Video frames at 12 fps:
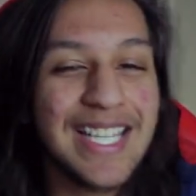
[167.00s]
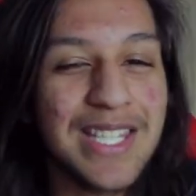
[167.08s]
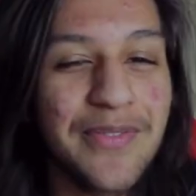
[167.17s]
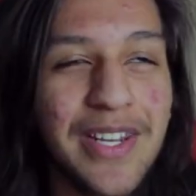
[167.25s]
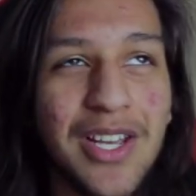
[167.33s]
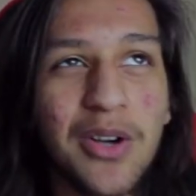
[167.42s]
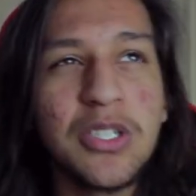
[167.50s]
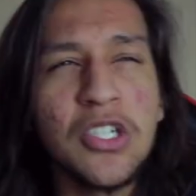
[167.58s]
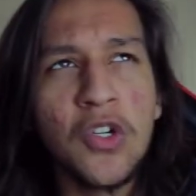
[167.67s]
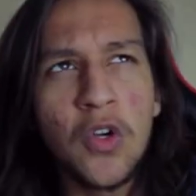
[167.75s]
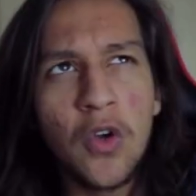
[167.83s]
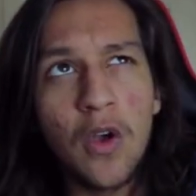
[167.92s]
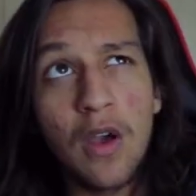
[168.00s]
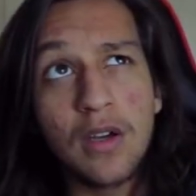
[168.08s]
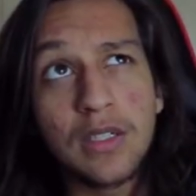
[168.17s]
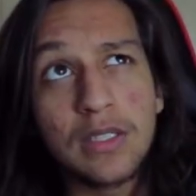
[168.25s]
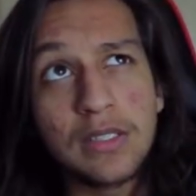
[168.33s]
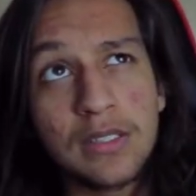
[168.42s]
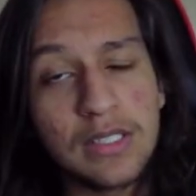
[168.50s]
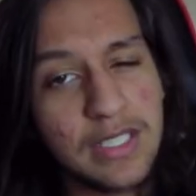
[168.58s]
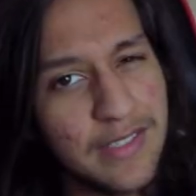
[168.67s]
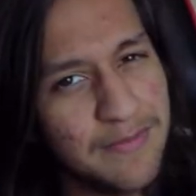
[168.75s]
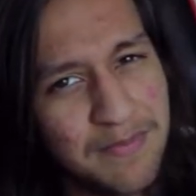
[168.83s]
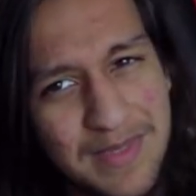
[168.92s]
like the video,
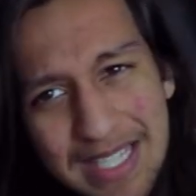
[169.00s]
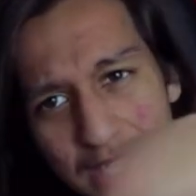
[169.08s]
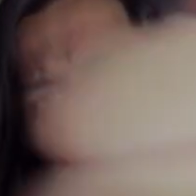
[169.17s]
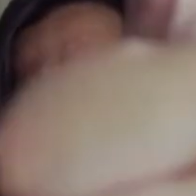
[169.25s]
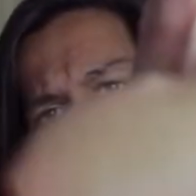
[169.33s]
still